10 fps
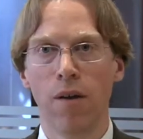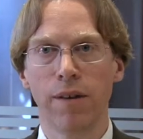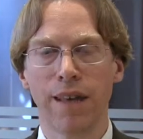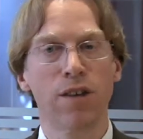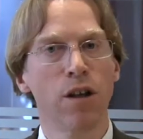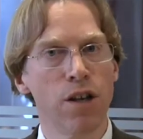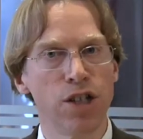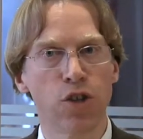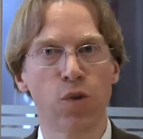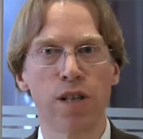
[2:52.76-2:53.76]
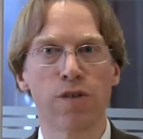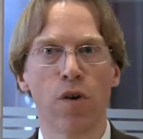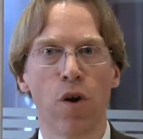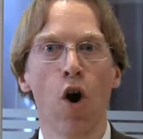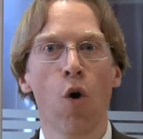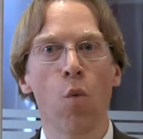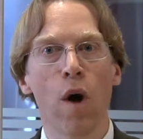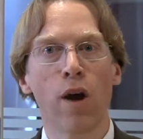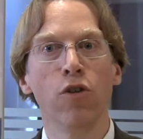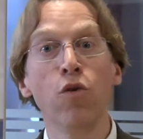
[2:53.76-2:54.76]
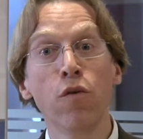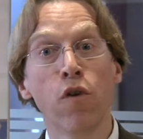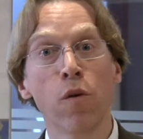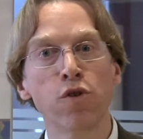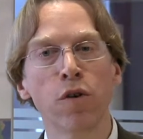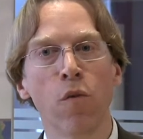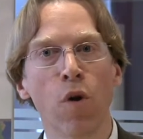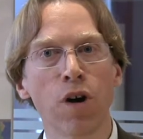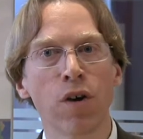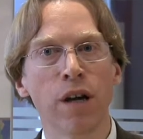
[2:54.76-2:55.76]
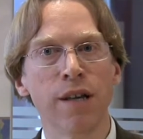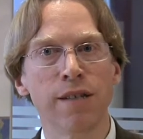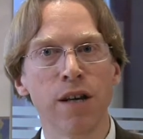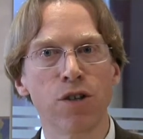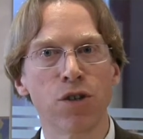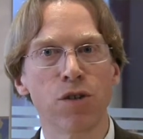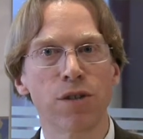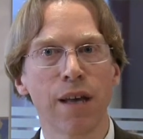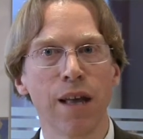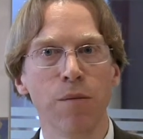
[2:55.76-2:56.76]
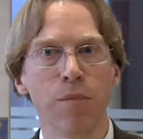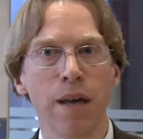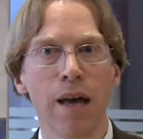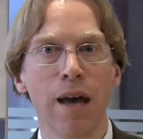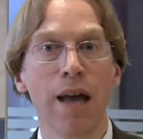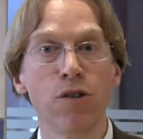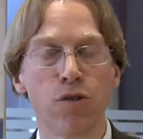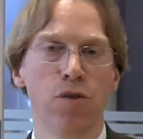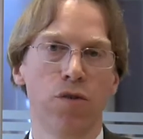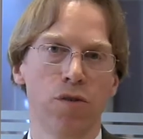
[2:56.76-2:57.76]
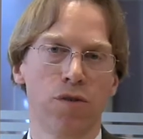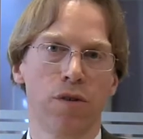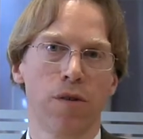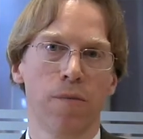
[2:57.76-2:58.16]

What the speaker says: technology transfer, where new forms of work organizations can be introduced.